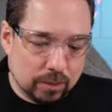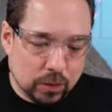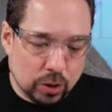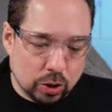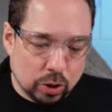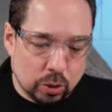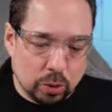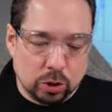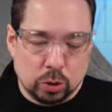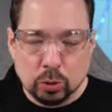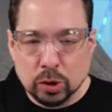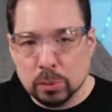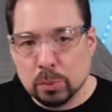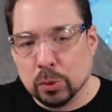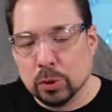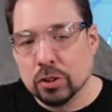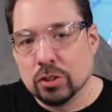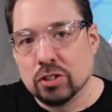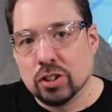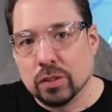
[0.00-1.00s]
you know, a
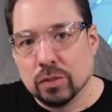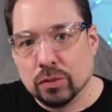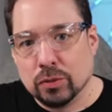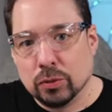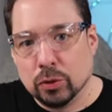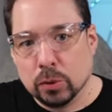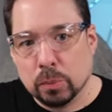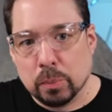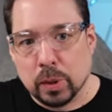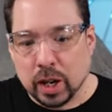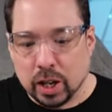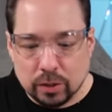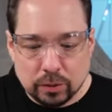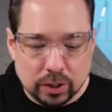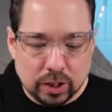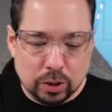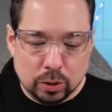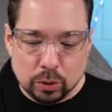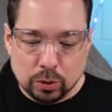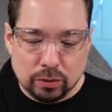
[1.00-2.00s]
3.7V
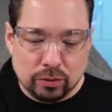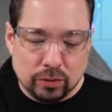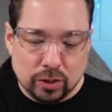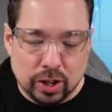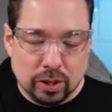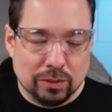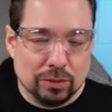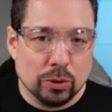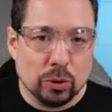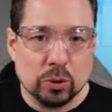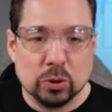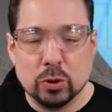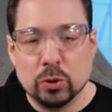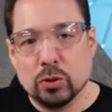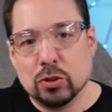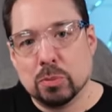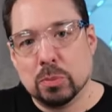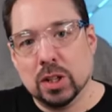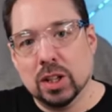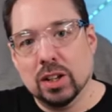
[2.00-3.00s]
battery or 5V
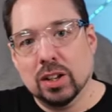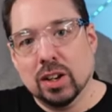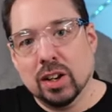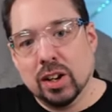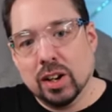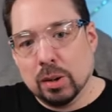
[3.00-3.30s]
USB,